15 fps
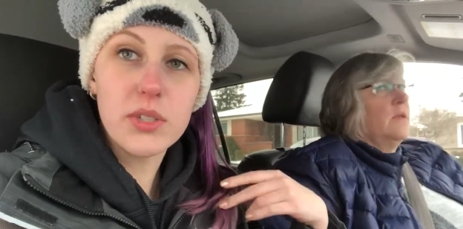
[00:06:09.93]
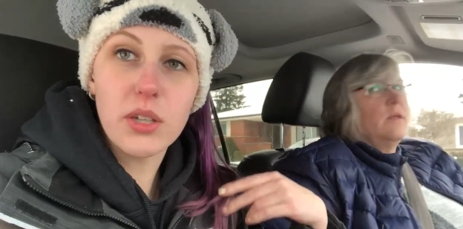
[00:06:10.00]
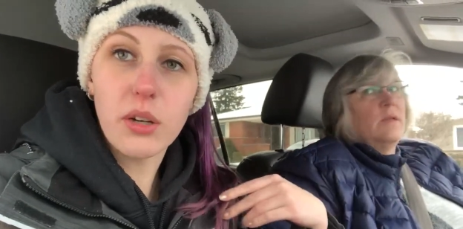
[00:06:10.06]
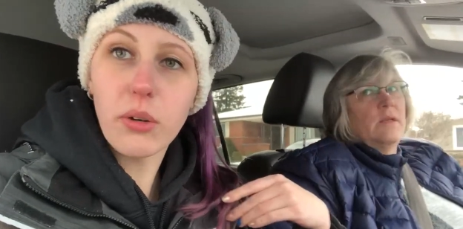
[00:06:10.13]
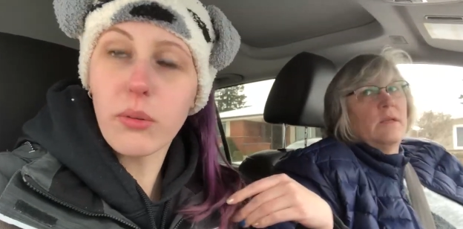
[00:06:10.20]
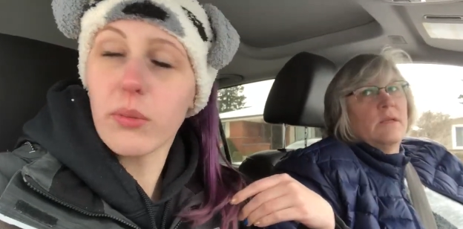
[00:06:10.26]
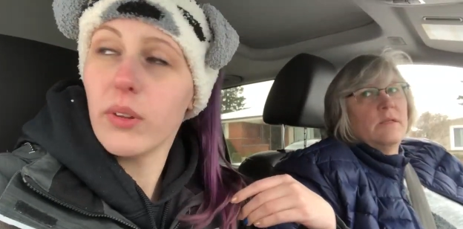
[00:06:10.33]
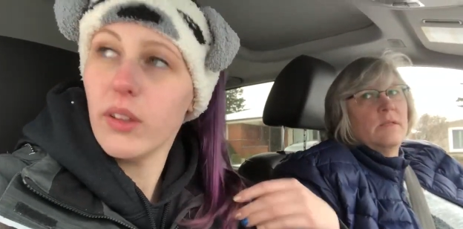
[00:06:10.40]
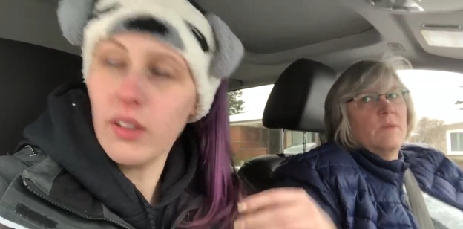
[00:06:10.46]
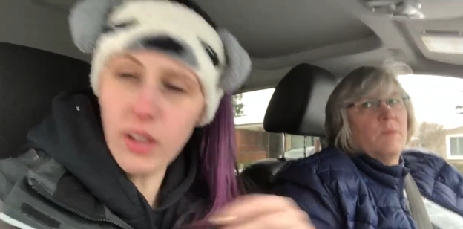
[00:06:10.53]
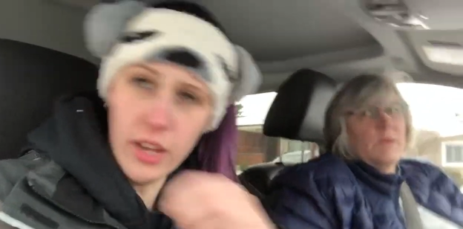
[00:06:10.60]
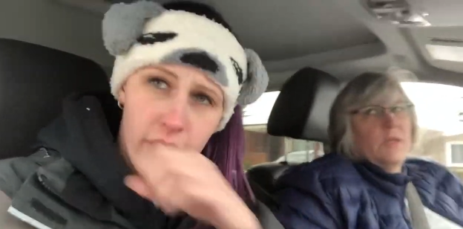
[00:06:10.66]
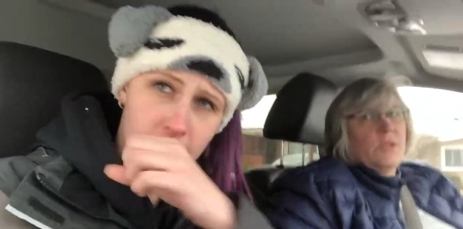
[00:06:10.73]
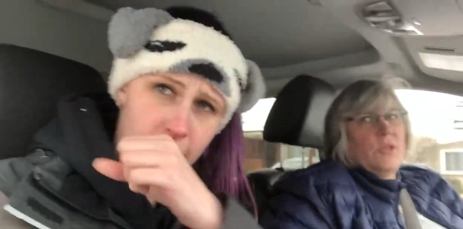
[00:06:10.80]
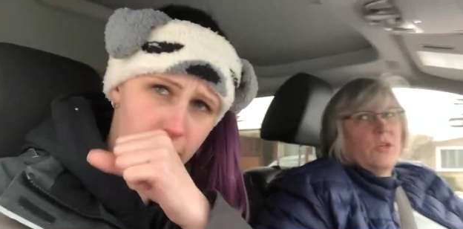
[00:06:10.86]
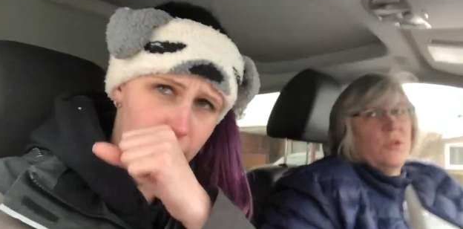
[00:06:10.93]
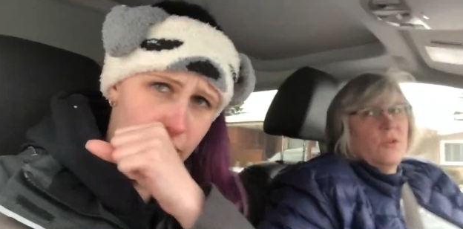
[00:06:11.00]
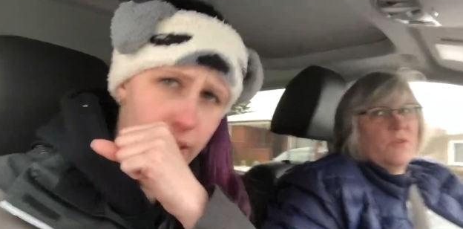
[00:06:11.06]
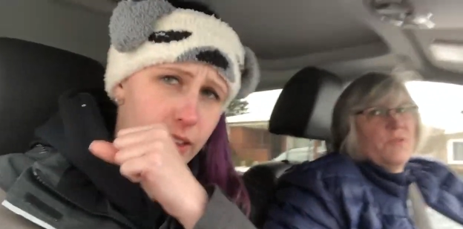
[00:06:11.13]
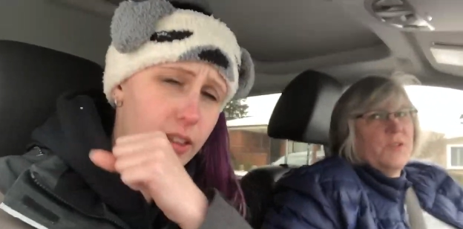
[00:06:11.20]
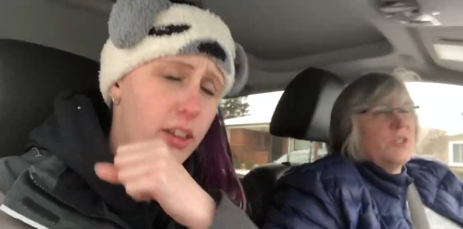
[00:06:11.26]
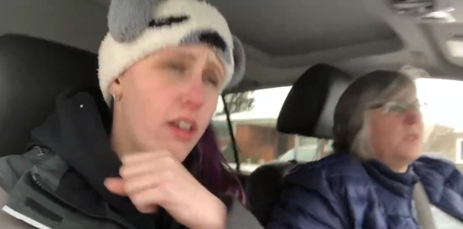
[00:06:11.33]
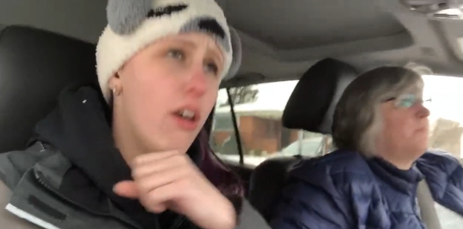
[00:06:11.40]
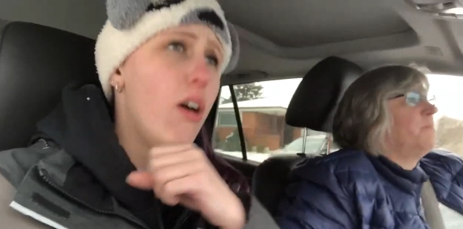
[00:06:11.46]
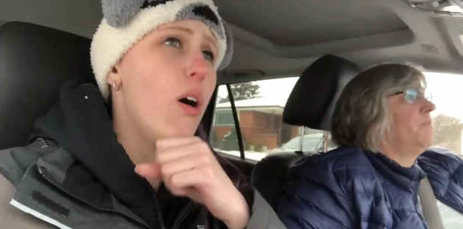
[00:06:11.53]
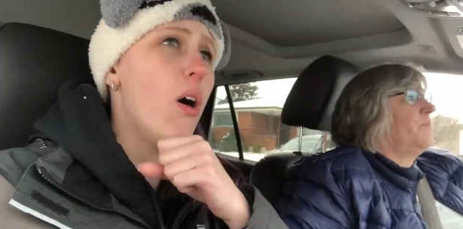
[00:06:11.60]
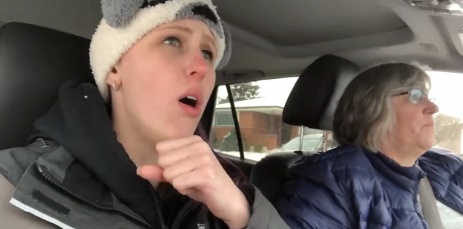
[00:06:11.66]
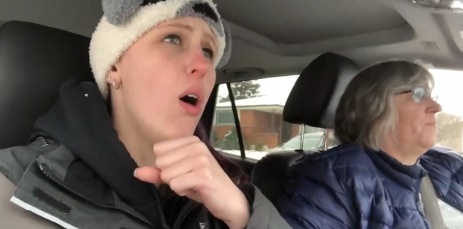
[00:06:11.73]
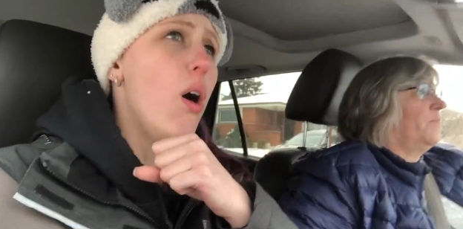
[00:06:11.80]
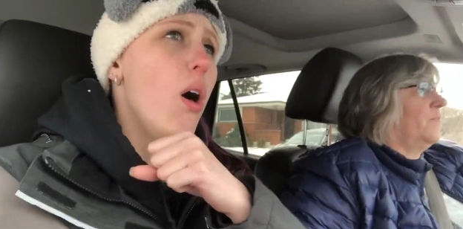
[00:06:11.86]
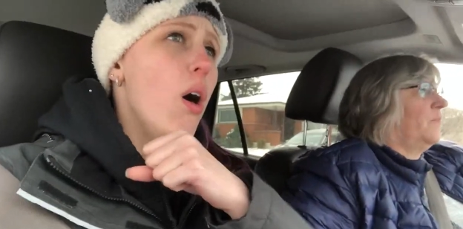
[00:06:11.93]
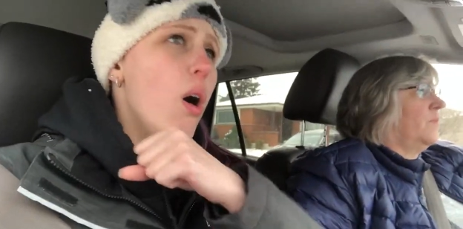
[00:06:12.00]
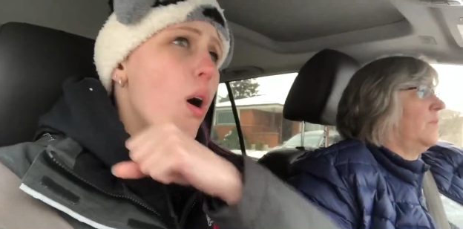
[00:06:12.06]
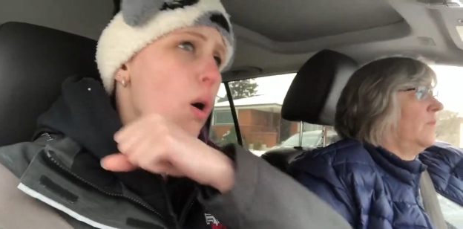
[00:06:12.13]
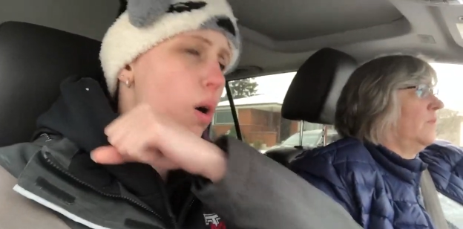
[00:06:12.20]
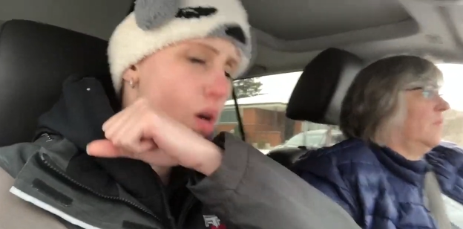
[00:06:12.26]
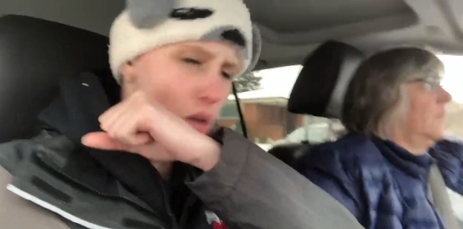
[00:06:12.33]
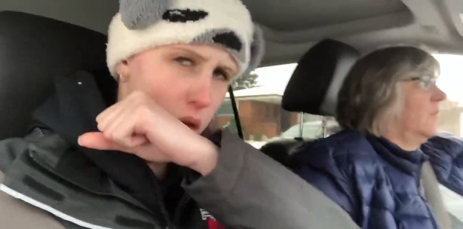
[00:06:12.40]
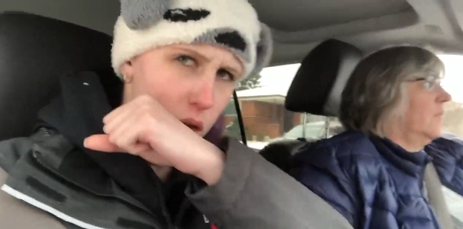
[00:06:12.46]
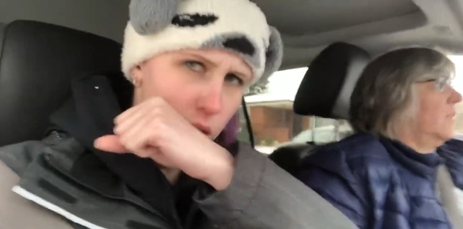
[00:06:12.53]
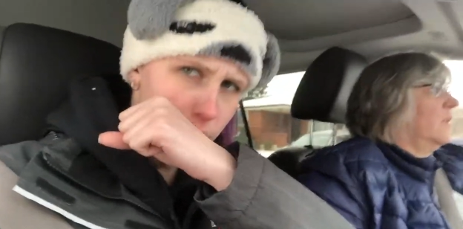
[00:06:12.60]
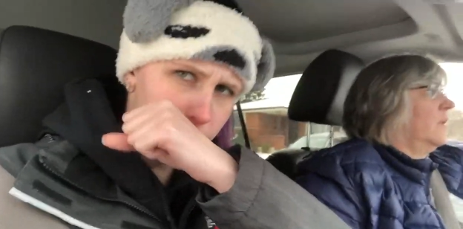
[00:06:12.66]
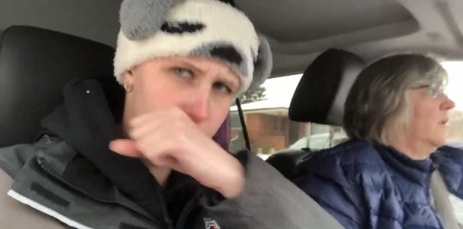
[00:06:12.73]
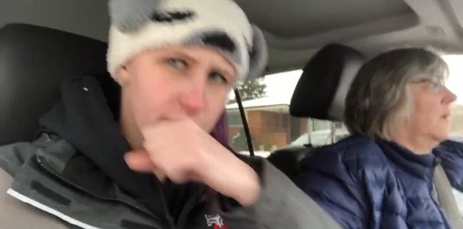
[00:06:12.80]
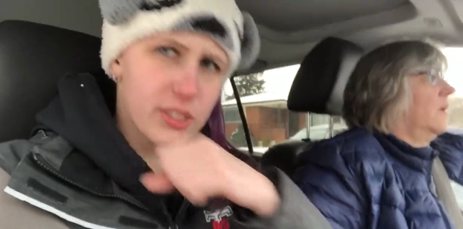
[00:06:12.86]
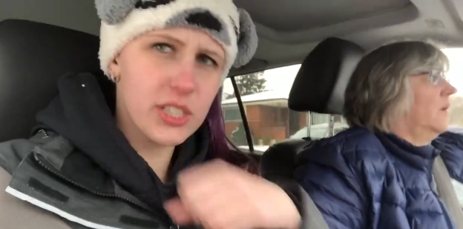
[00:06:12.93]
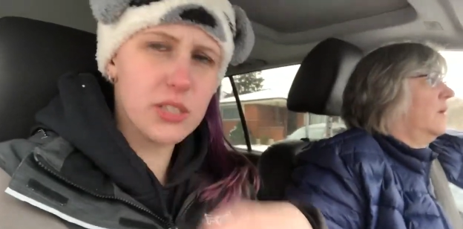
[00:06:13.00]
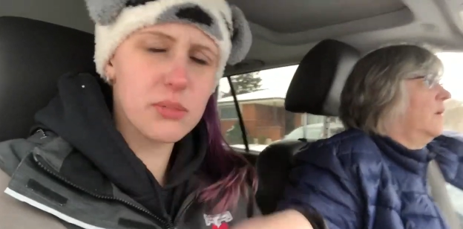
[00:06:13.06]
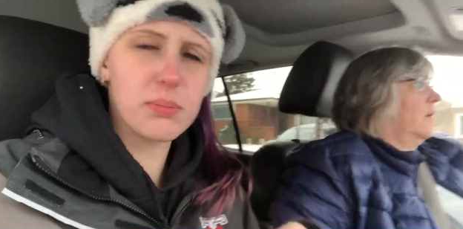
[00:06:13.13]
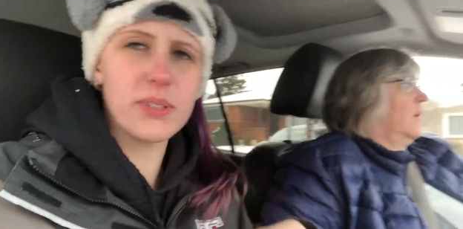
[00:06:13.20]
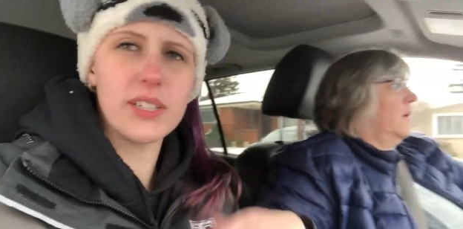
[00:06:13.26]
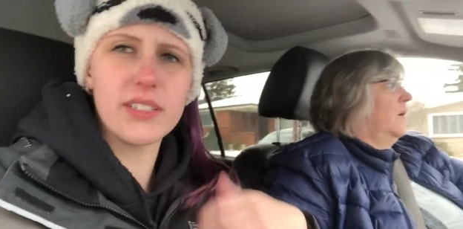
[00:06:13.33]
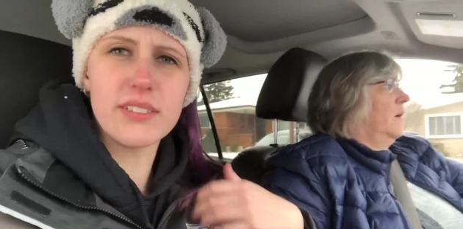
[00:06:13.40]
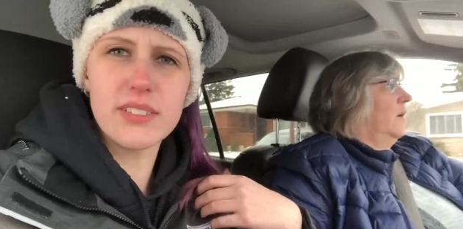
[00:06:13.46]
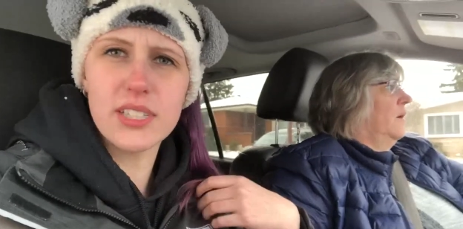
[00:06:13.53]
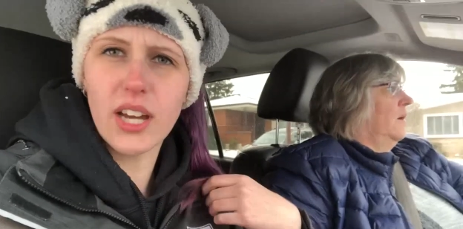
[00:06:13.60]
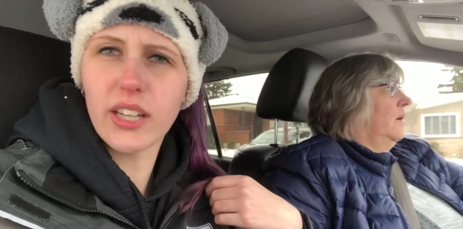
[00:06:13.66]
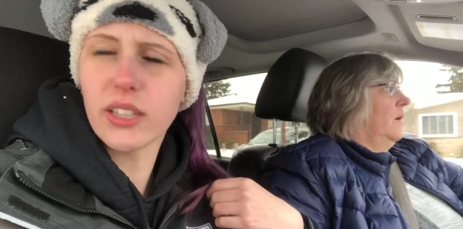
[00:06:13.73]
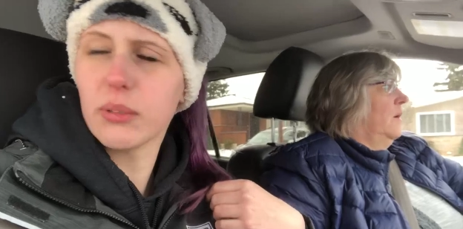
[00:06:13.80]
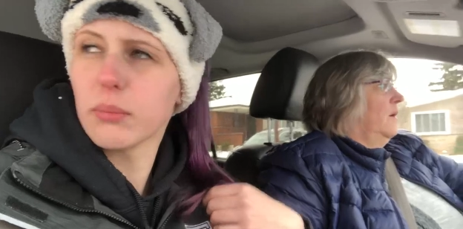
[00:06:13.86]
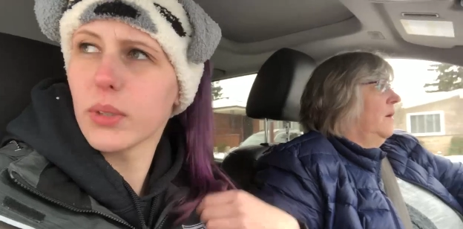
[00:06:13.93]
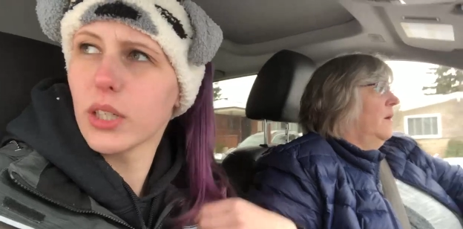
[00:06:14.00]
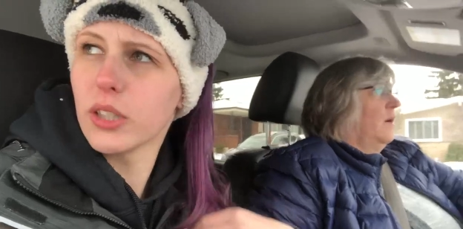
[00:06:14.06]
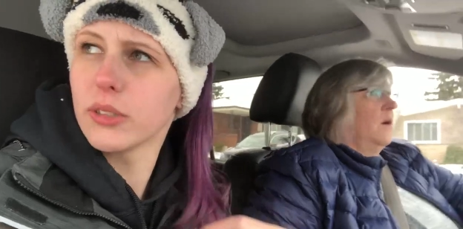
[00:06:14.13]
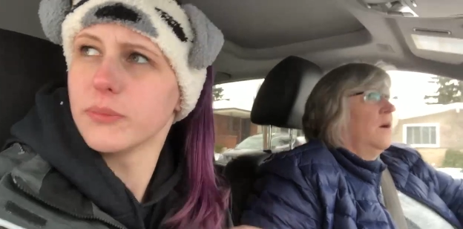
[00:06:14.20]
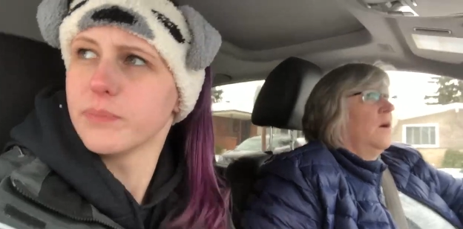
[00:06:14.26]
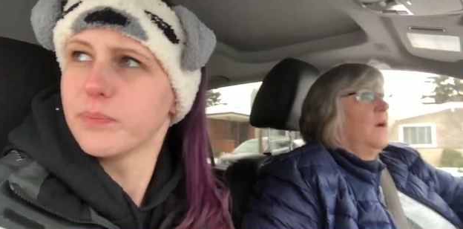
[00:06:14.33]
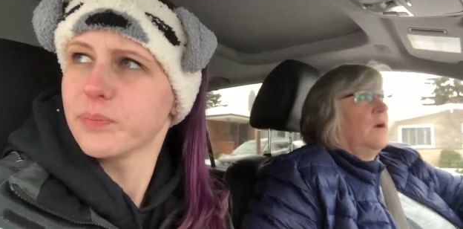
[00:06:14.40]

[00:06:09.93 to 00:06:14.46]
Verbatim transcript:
Speaker 1: So what did you do for gym? We just played Silent Ball.